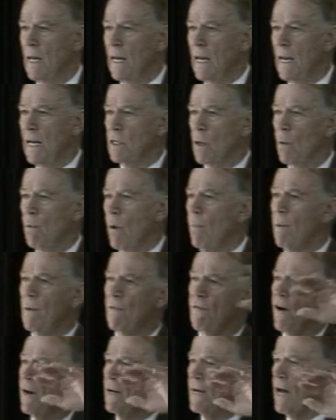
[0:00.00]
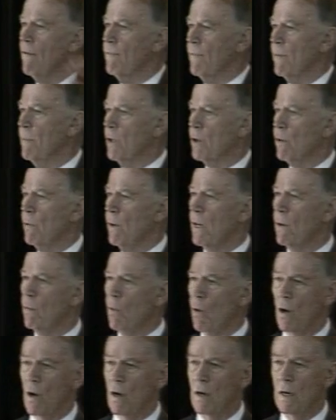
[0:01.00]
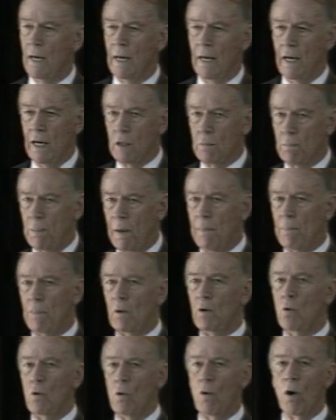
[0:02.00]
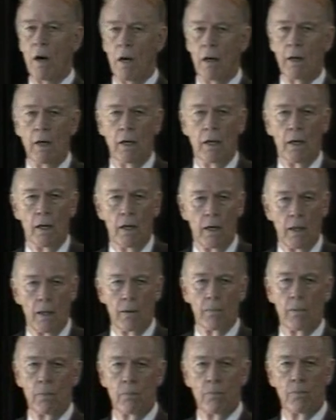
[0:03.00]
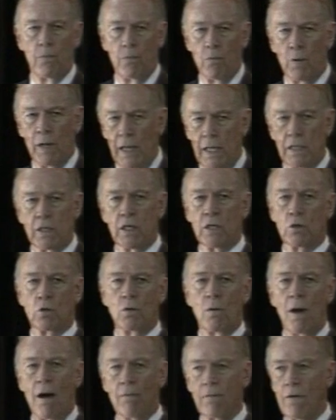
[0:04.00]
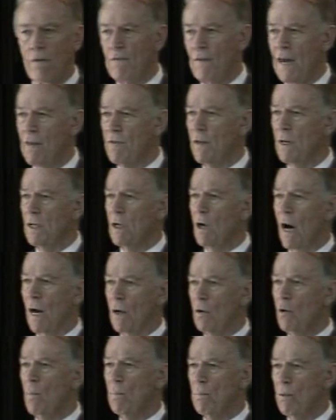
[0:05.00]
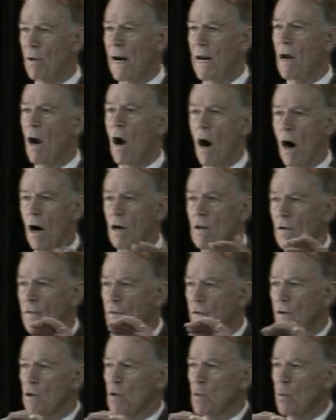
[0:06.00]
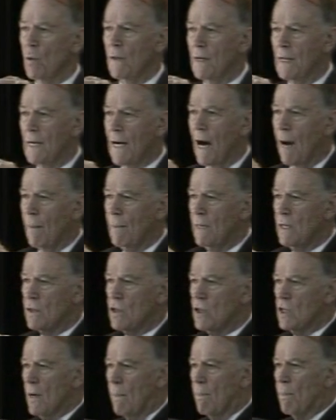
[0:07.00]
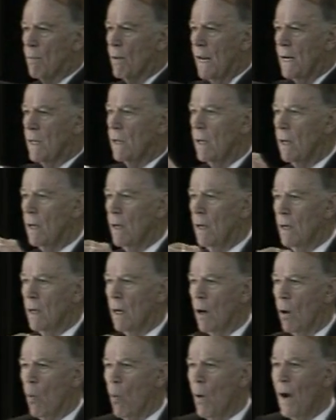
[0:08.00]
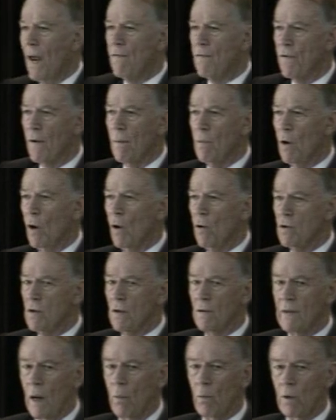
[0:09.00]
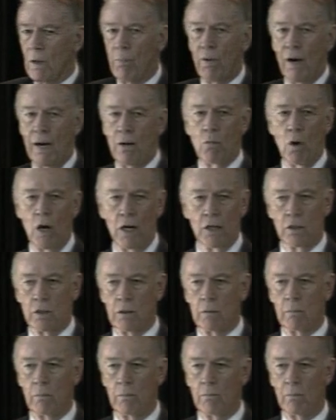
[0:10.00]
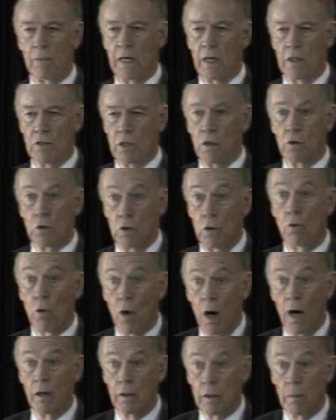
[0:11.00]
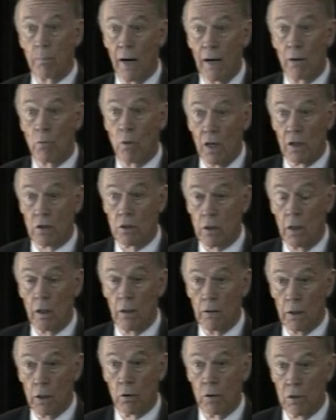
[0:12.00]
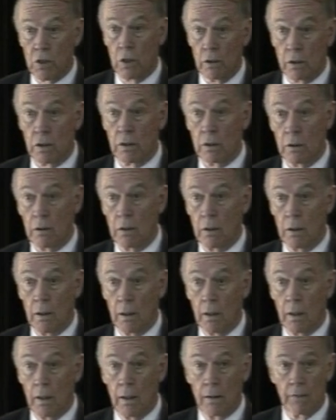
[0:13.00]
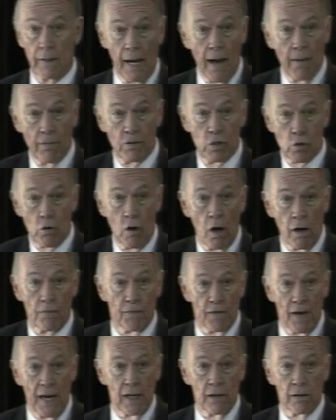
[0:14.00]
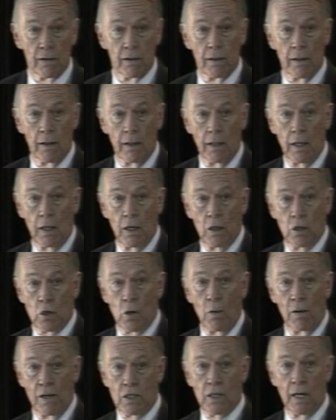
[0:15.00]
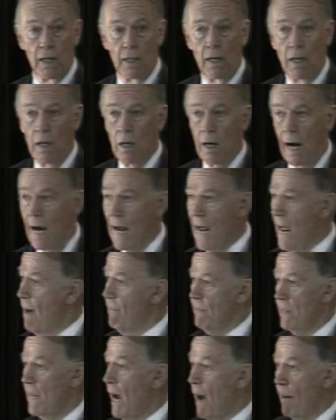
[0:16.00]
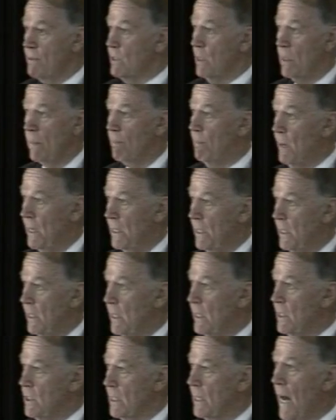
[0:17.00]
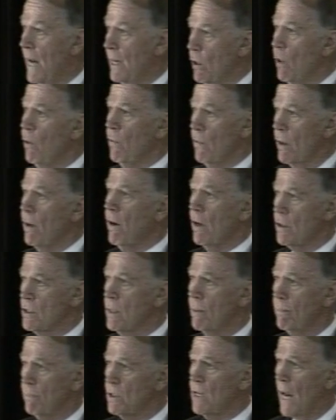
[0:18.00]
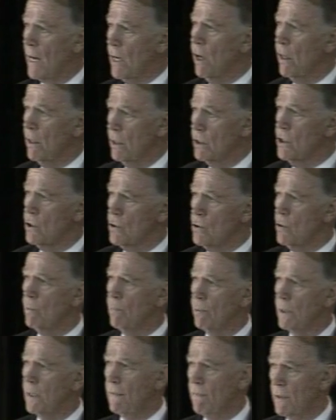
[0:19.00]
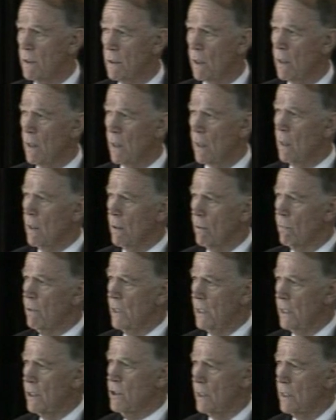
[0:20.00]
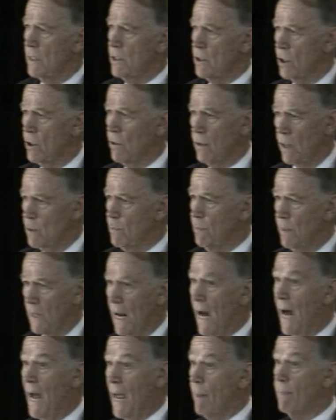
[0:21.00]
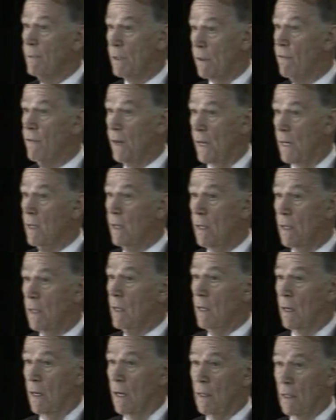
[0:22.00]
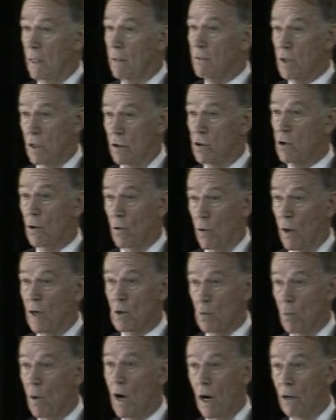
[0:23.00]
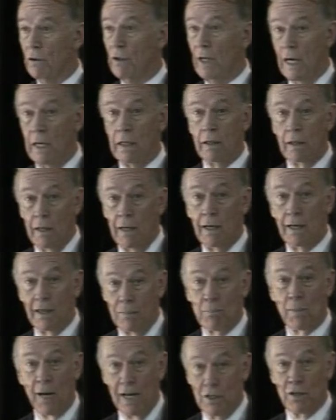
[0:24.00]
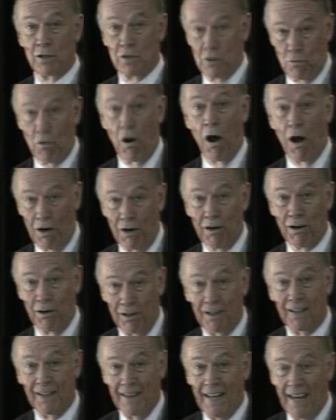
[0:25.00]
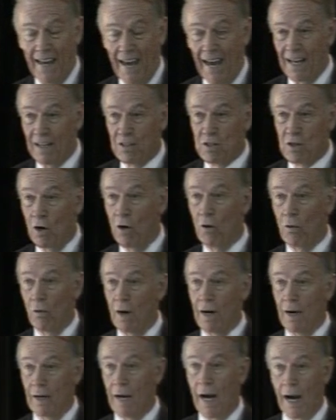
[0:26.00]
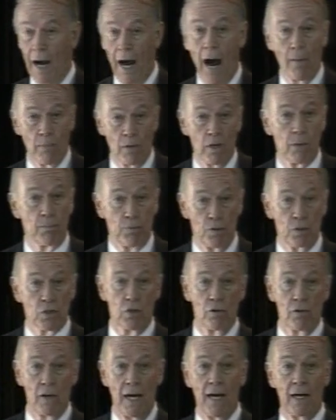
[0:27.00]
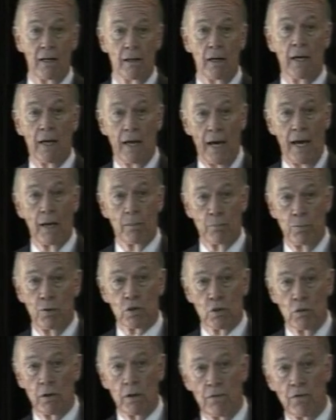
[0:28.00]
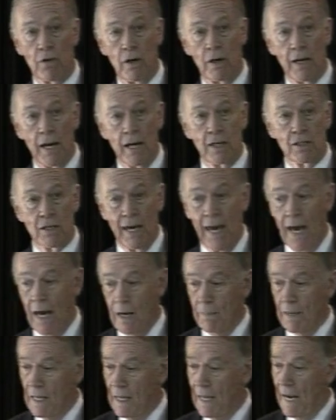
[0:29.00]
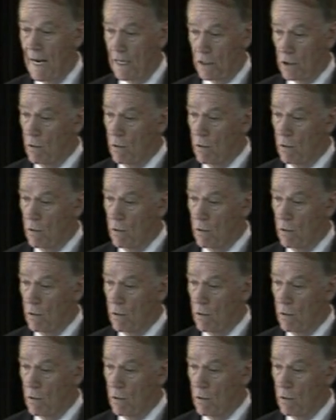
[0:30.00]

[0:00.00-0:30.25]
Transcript: He said, what we found out from the Korean War is people who are religious, who have a faith in God, who pray, are the first one the communists separate away from those that they want to brainwash, because they're too hard to brainwash, the Christians. They have a strong faith. So he said, I have the opposite opinion. He said, I know there are some psychologists who believe that religion is a crutch, but I happen to think it's a crutch we all need. It makes us stronger. And so I'm going to put you ahead and put you in the very next academy class.